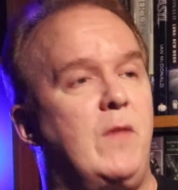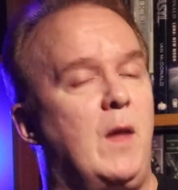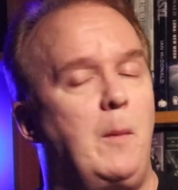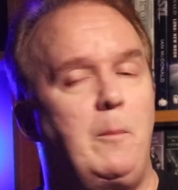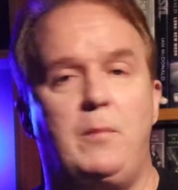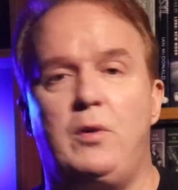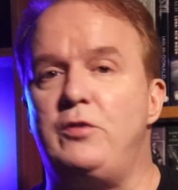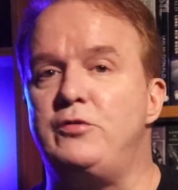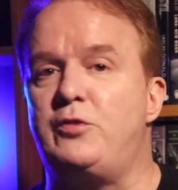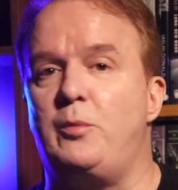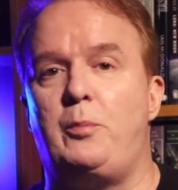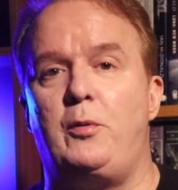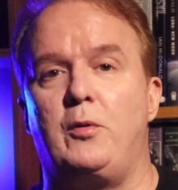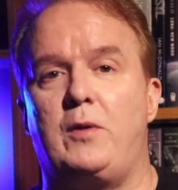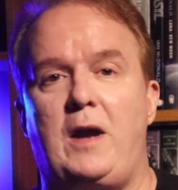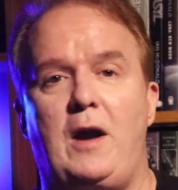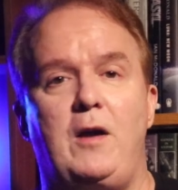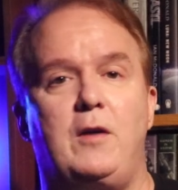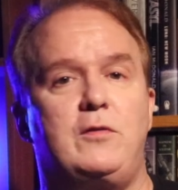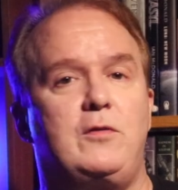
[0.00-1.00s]
Multiple
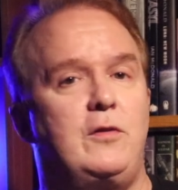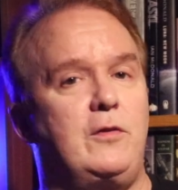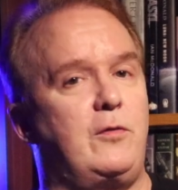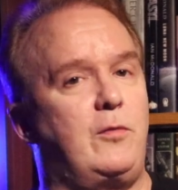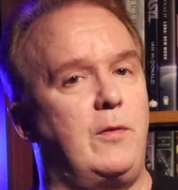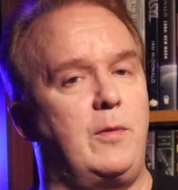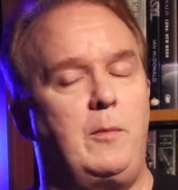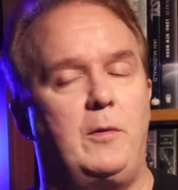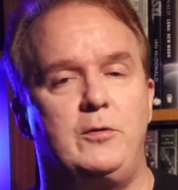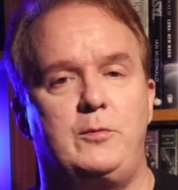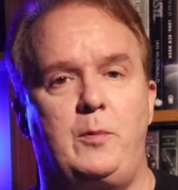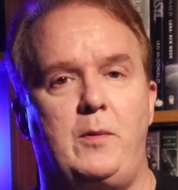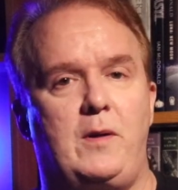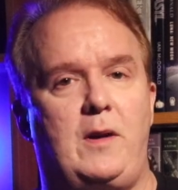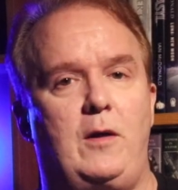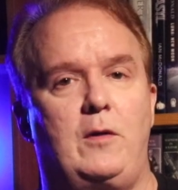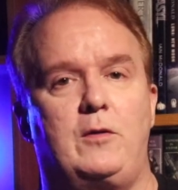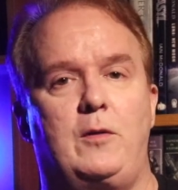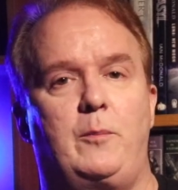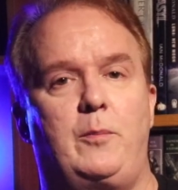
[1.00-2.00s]
characters with multiple
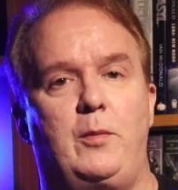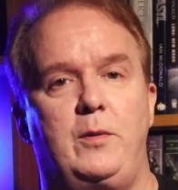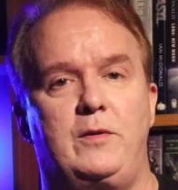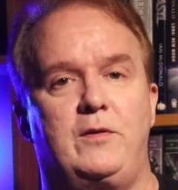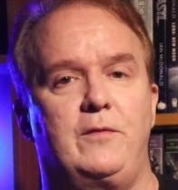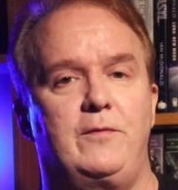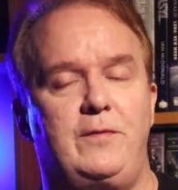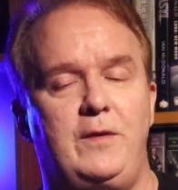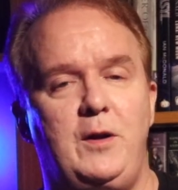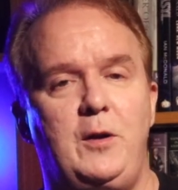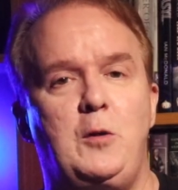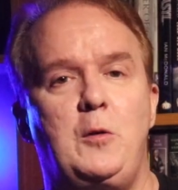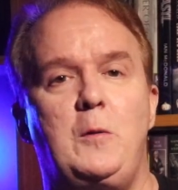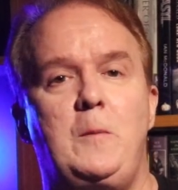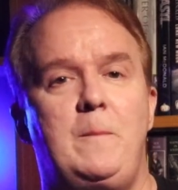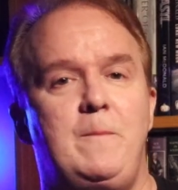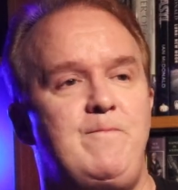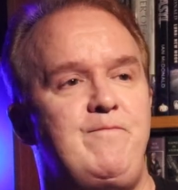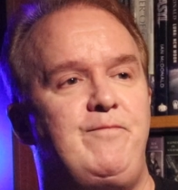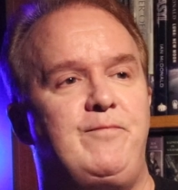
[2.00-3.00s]
character points of view.